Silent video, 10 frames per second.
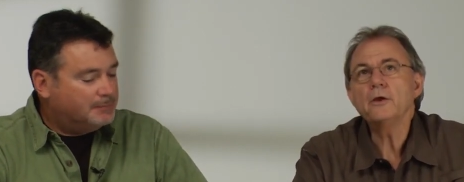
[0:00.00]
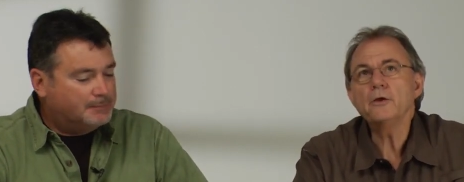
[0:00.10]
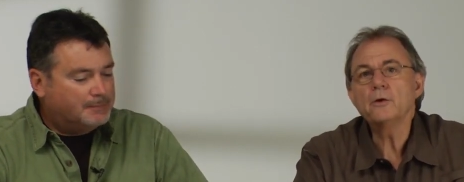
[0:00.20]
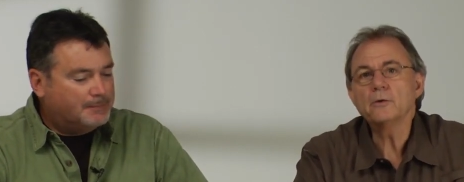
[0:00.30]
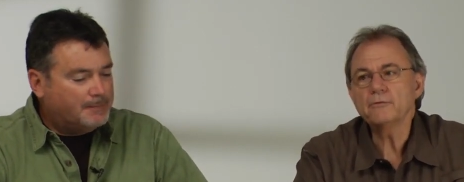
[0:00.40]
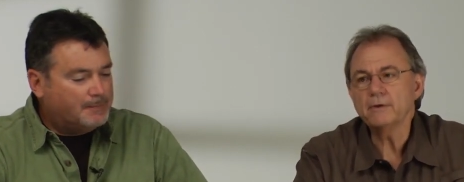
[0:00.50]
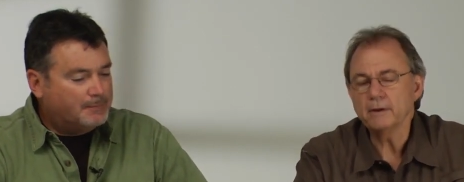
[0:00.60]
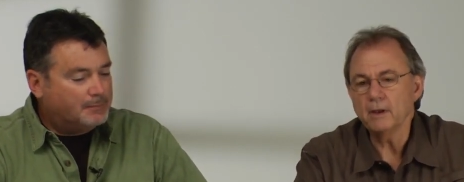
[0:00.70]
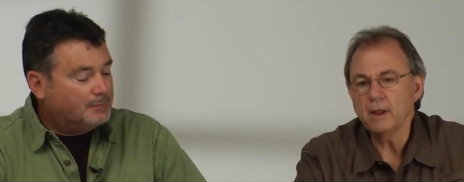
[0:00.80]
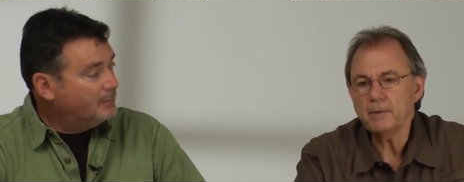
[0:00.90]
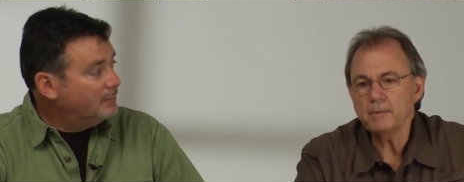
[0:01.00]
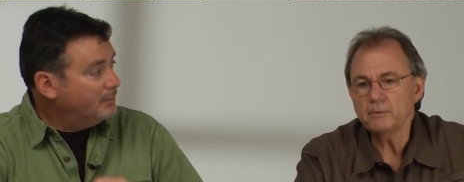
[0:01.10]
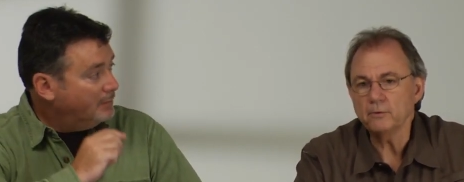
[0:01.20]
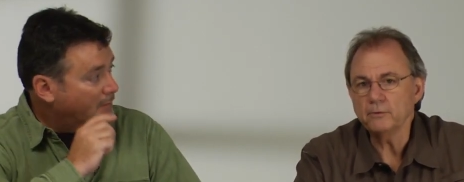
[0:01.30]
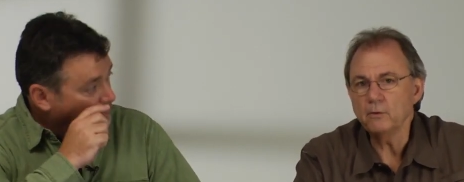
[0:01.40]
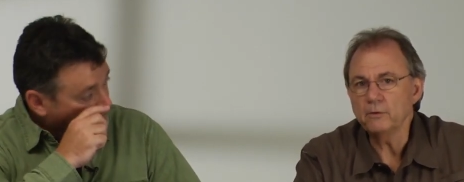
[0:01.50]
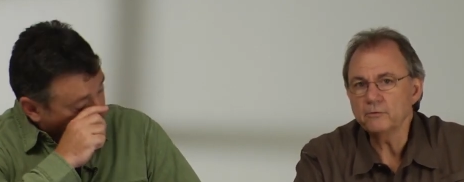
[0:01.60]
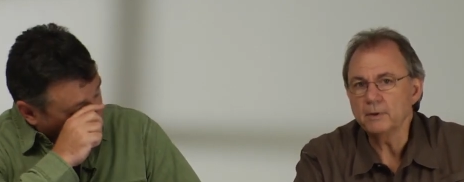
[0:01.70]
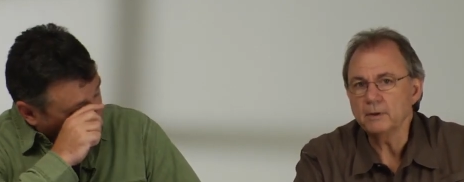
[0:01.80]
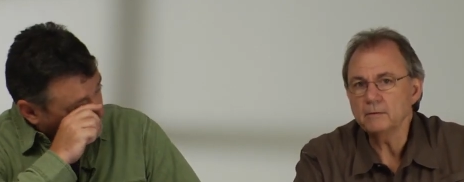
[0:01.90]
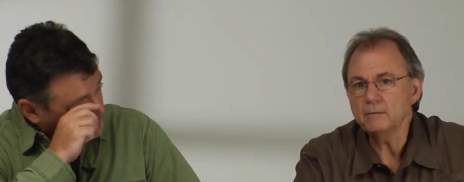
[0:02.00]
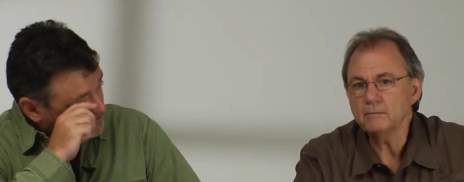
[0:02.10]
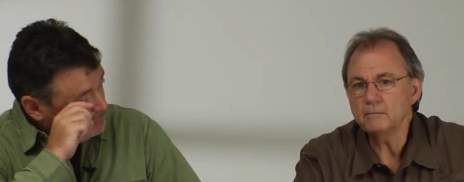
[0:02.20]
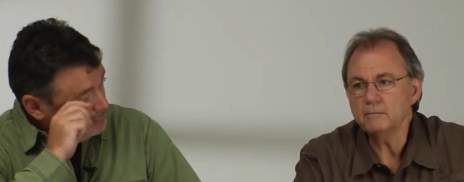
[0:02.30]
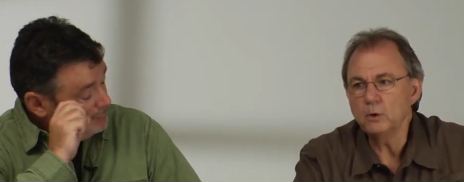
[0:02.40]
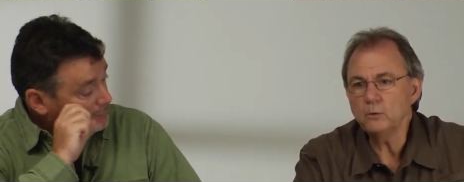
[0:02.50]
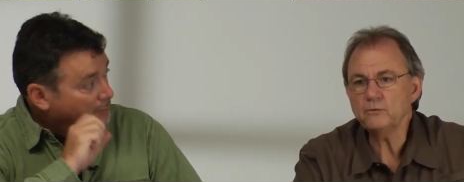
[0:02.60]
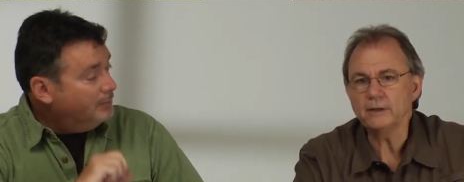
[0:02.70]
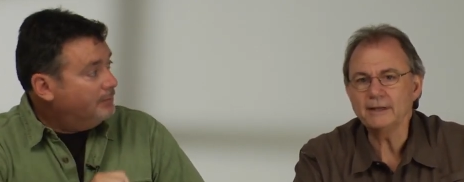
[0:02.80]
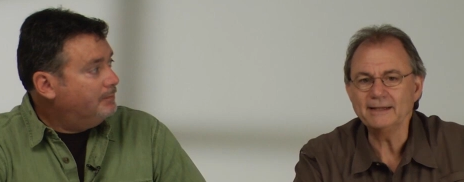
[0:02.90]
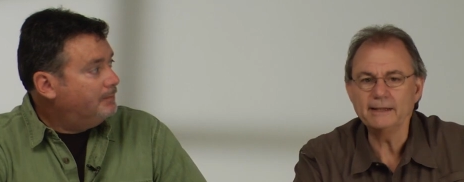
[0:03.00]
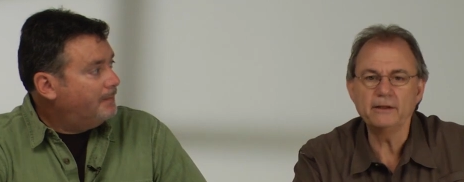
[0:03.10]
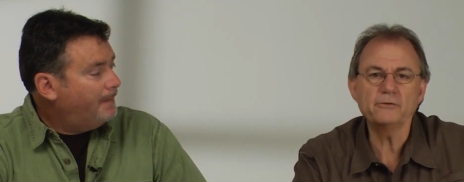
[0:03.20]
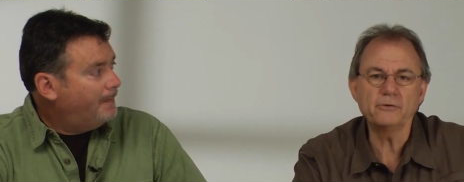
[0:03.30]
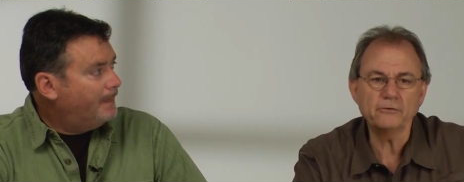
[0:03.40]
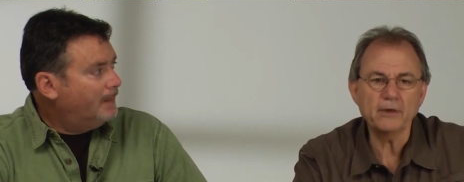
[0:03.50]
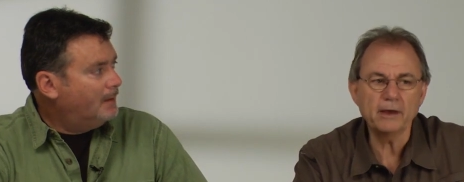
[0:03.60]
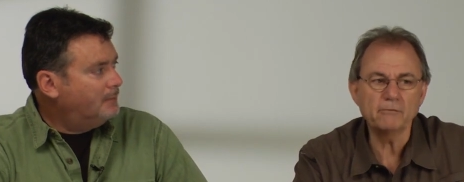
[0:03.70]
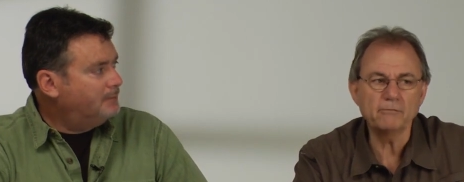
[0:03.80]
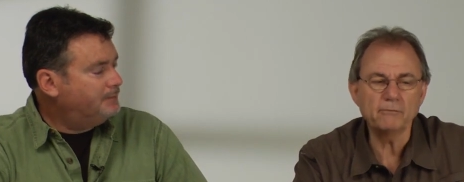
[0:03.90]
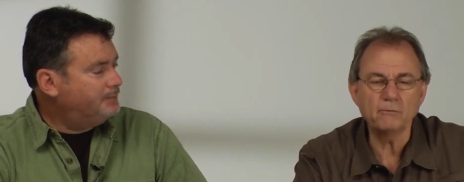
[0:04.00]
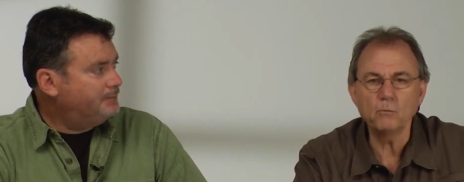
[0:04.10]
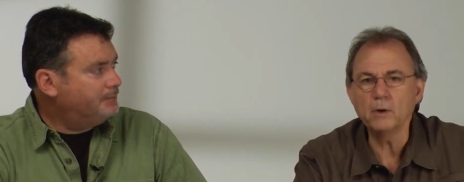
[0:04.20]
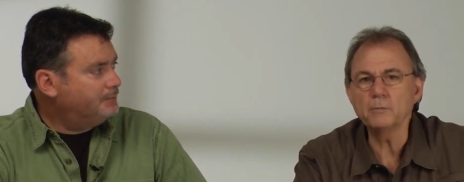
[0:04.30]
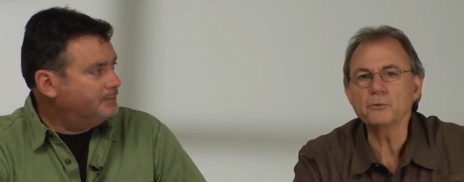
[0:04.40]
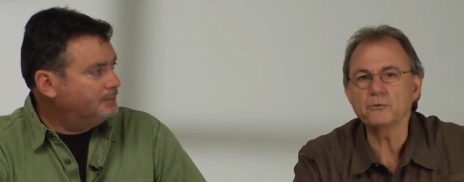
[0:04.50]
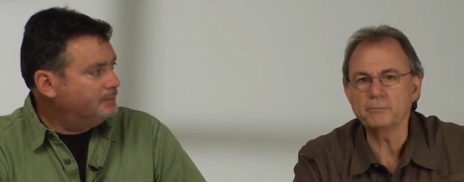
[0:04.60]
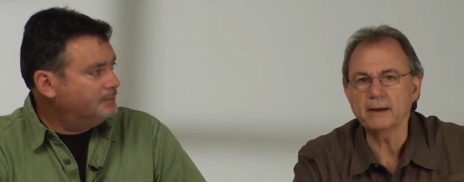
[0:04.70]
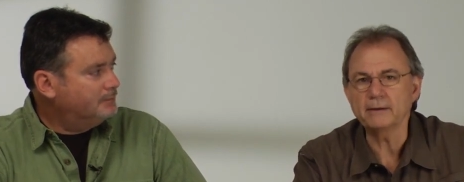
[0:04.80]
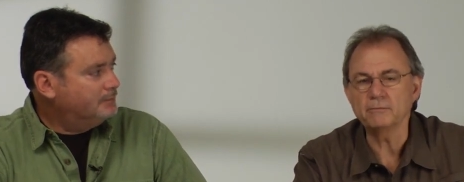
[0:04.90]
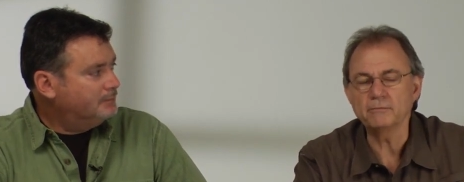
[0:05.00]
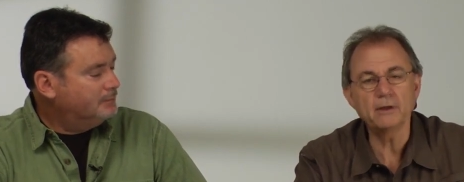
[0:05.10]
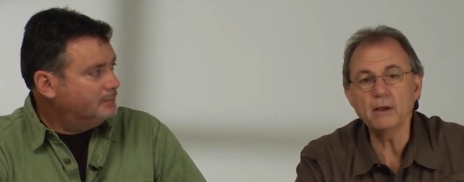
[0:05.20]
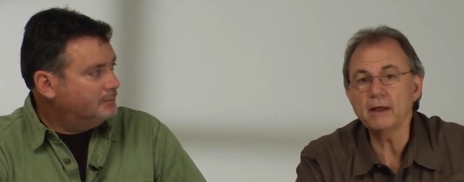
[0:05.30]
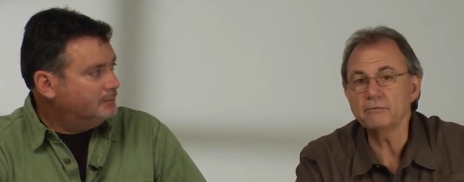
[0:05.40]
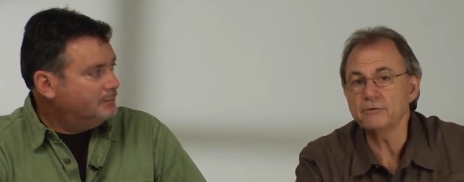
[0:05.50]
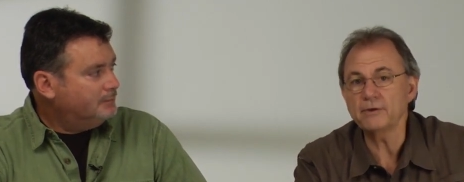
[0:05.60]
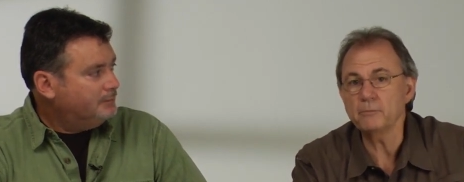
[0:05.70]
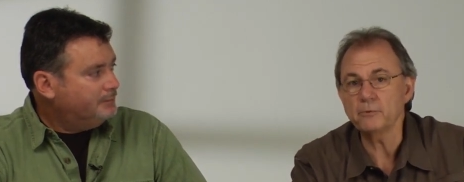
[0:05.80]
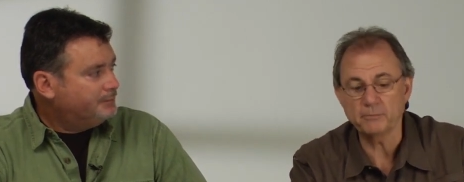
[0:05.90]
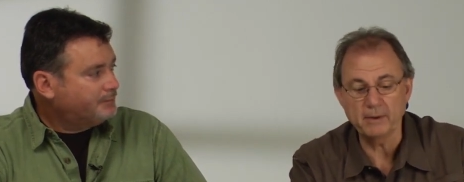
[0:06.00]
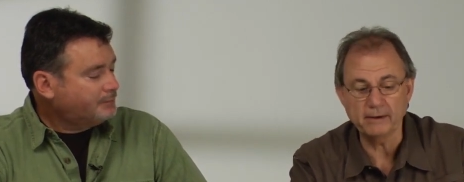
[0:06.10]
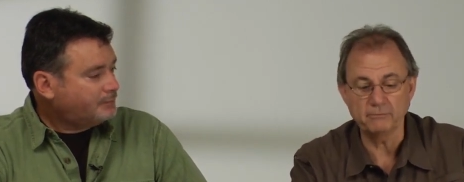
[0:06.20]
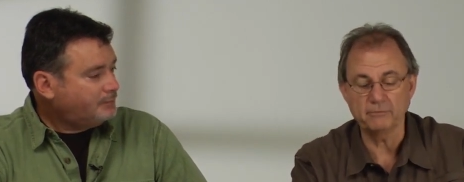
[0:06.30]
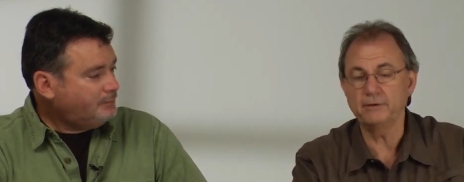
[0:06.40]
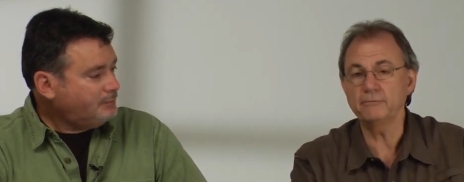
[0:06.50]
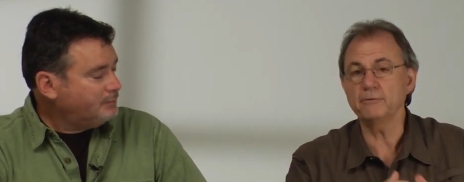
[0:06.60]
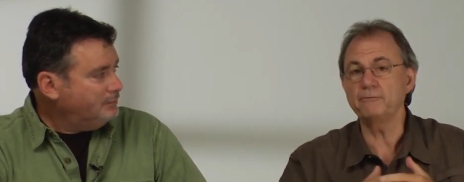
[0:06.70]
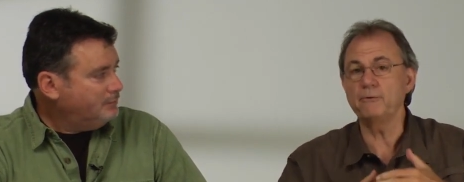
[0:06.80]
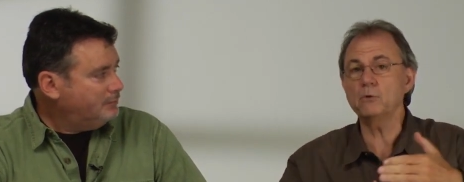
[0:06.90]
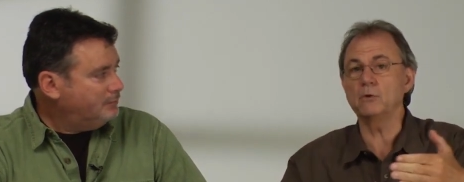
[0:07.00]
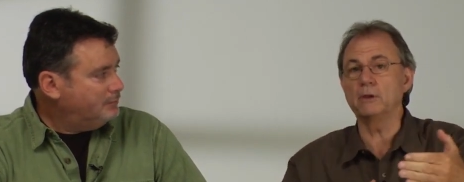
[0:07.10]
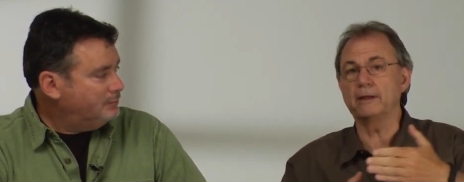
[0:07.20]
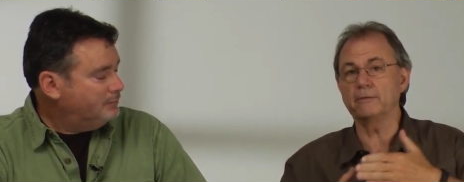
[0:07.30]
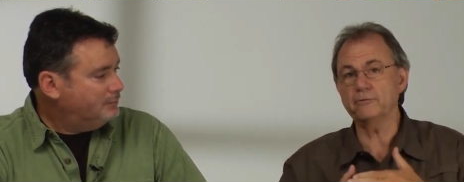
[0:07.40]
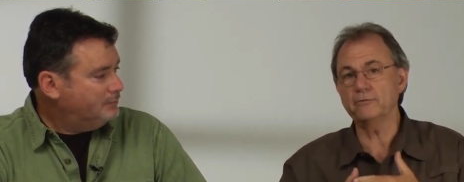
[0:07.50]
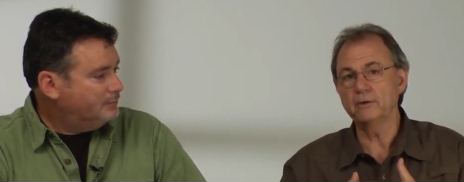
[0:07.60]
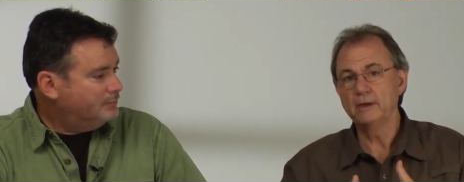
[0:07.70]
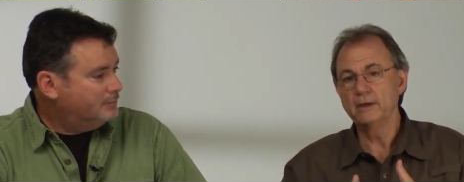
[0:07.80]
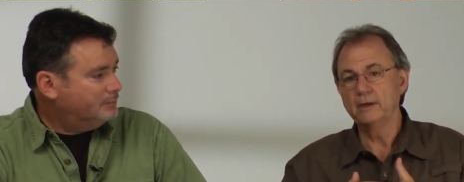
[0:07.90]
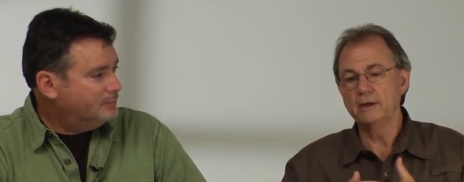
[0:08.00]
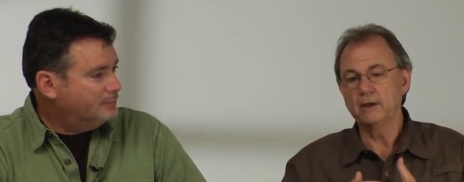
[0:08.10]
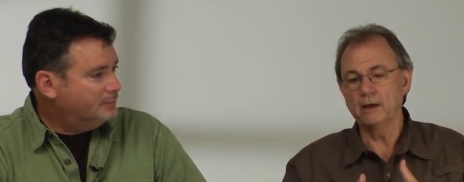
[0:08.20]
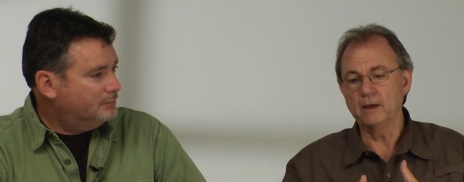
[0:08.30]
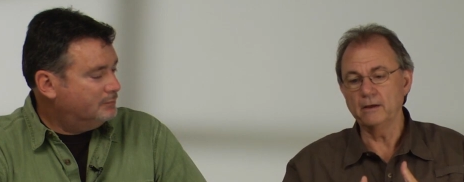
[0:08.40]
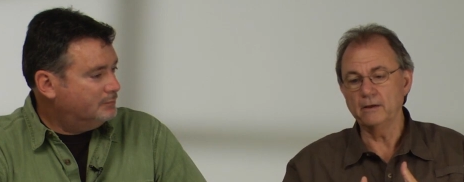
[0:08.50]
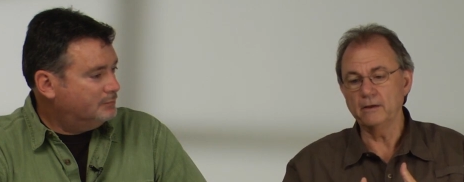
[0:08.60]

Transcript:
Speaker 1: You know, it's funny, a lot of people don't know this, but mostly lenses have one perspective. They all have the same perspective. The different focal lengths uh,